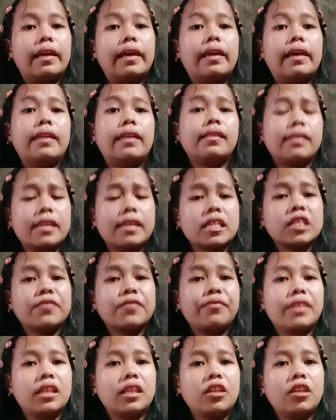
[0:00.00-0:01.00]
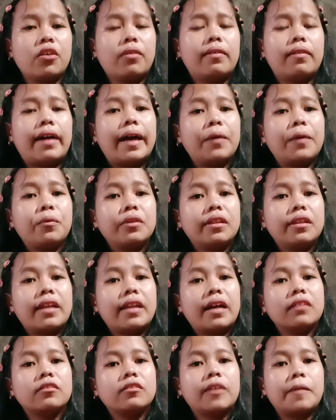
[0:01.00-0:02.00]
In this video, I would
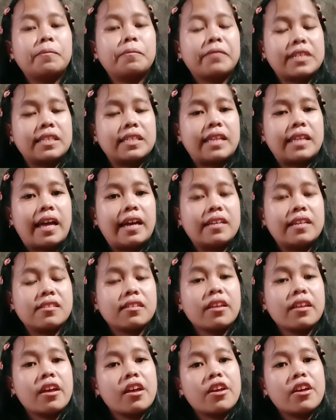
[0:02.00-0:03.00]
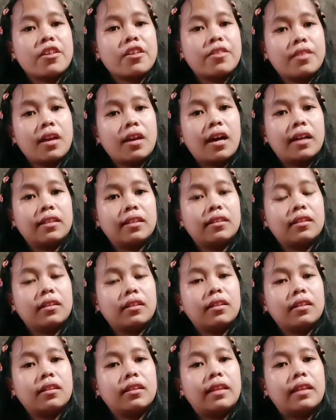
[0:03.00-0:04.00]
like to emphasize that
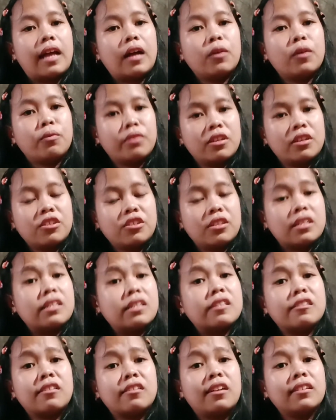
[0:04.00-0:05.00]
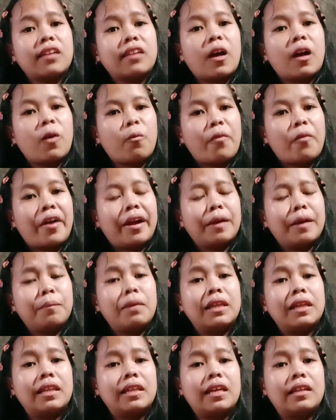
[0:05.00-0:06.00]
language is not acquired
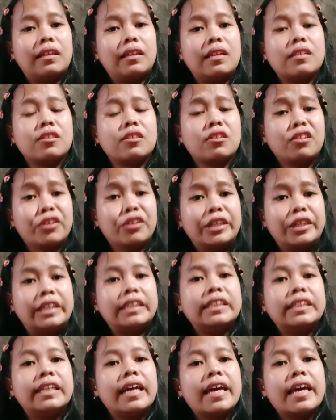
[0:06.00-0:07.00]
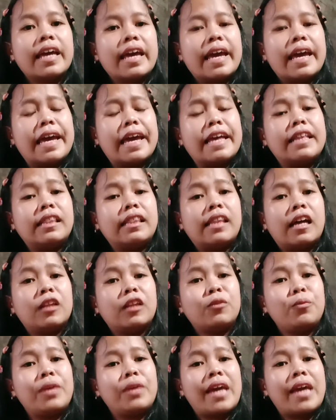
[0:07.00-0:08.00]
but it is learned, and
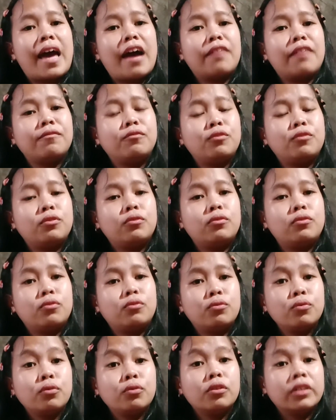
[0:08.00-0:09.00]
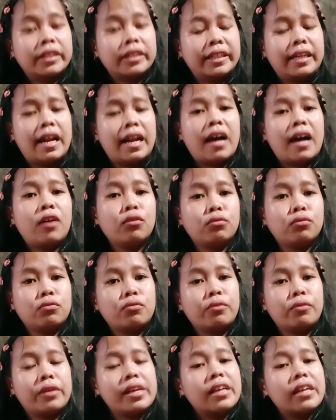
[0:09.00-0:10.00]
that we have to learn how
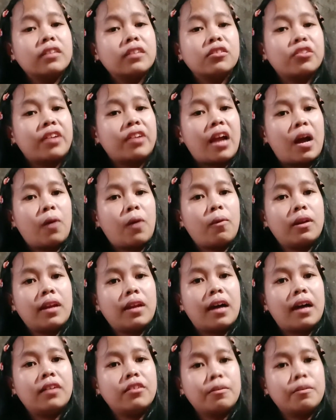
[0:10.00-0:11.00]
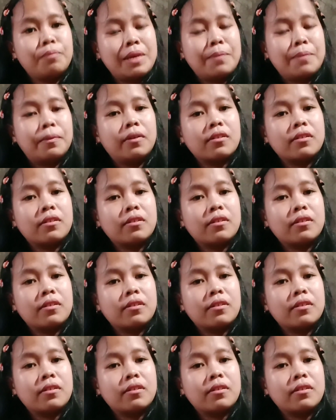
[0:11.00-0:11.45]
to interact with other people,